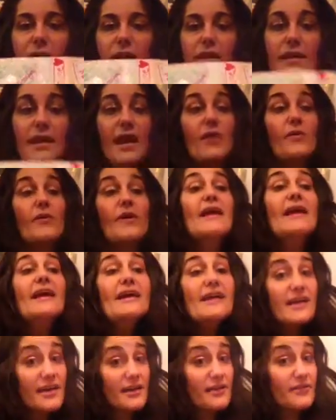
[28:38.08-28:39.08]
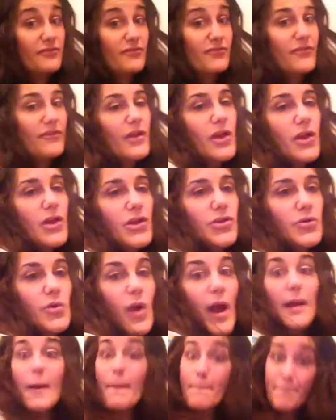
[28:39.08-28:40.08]
Now, if you
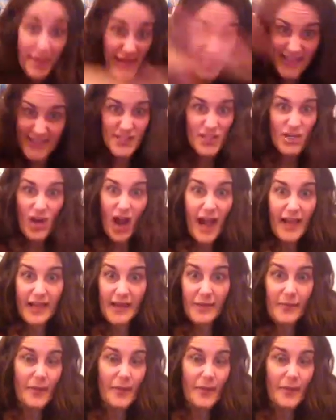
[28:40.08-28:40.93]
got a big giant